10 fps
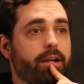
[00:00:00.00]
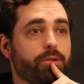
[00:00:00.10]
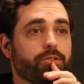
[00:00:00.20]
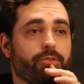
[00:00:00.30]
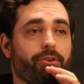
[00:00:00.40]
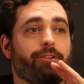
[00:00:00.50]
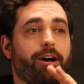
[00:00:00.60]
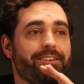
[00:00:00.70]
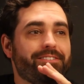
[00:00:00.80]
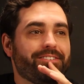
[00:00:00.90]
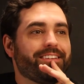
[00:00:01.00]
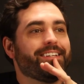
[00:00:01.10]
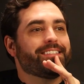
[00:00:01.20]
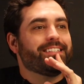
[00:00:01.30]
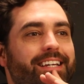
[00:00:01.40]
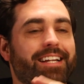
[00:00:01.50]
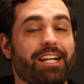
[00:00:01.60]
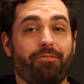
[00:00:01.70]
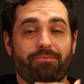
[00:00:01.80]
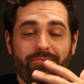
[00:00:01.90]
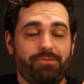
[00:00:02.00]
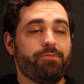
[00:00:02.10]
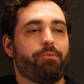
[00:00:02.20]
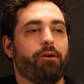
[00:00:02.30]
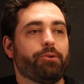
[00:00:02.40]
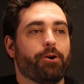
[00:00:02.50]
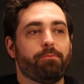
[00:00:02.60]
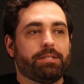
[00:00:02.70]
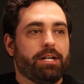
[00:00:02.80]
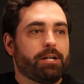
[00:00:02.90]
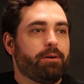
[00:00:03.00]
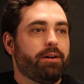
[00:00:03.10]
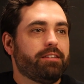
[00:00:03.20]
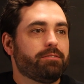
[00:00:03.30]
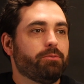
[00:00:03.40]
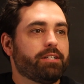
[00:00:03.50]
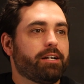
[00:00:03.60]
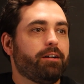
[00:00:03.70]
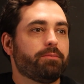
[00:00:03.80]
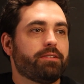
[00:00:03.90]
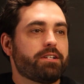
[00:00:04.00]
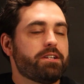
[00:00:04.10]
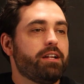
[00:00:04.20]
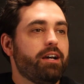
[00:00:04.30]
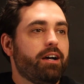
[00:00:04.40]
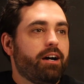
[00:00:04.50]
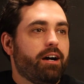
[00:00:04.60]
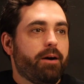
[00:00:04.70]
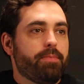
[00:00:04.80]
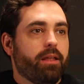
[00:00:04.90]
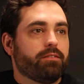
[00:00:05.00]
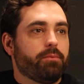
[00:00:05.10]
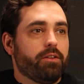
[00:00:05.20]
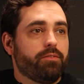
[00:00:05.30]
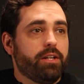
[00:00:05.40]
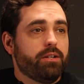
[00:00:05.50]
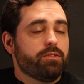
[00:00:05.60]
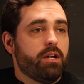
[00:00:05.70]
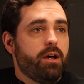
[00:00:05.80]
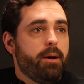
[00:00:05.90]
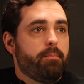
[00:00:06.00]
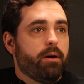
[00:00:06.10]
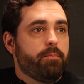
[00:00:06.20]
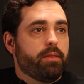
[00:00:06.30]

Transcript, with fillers: I use it for a lot of different things and I, you've probably heard me talk about this multi-column section um, on some other videos. But